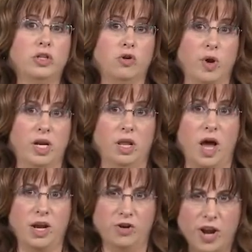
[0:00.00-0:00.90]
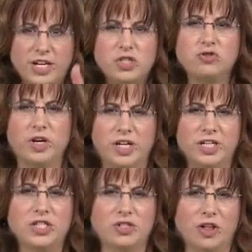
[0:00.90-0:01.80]
the grain line, your nice straight
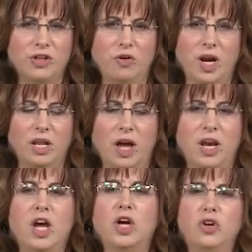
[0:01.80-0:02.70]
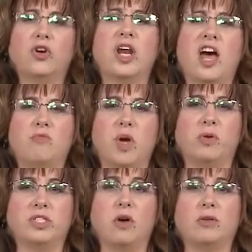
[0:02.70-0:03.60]
edges on the grain line, you're going to have better
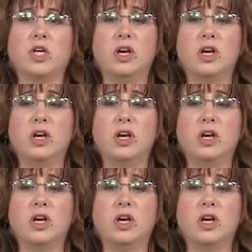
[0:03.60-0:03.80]
results.